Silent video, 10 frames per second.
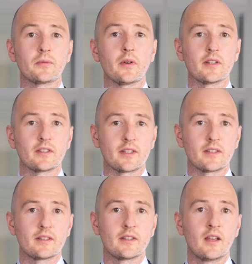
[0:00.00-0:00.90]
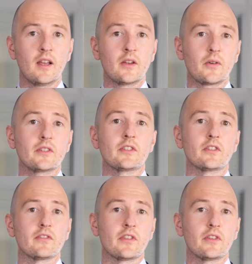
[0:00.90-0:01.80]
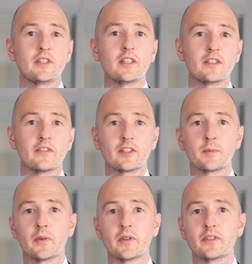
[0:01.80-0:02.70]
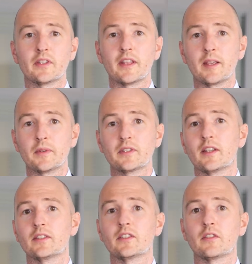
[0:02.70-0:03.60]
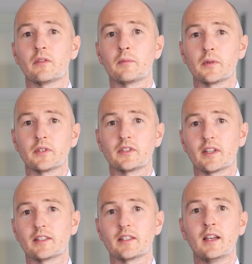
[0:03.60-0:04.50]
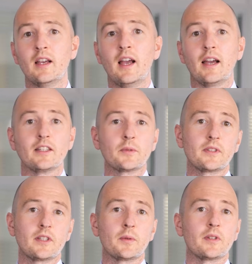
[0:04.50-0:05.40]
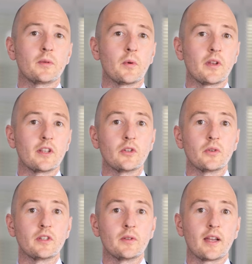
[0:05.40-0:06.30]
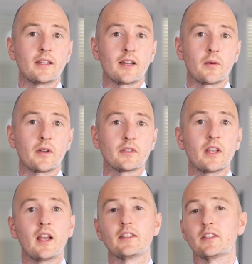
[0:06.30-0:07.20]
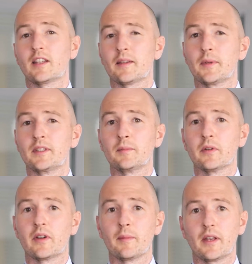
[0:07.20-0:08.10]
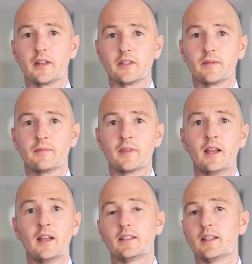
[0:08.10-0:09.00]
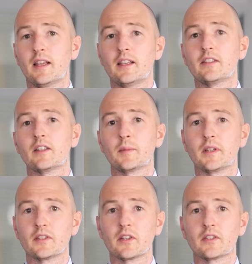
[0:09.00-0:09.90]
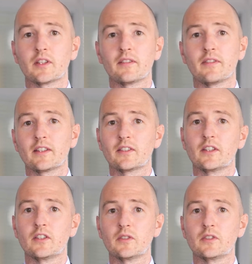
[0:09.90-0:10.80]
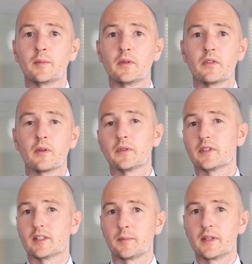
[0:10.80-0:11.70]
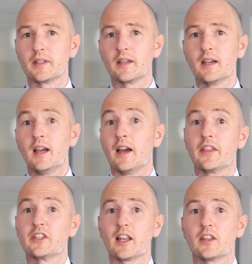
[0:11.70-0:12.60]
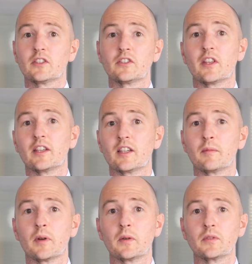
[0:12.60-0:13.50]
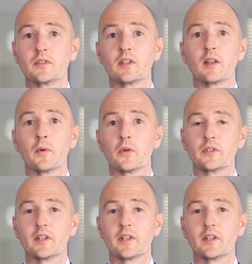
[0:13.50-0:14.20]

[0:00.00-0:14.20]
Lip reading: Reilly-Stitt. Chris has over 30 years of experience in the haemostasis and thrombosis sector, and in 2021 he joined UK NEQAS as its Deputy Programme Manager. Today he's going to be discussing vaccine-induced immune thrombocytopenia and the challenges that it can pose to laboratory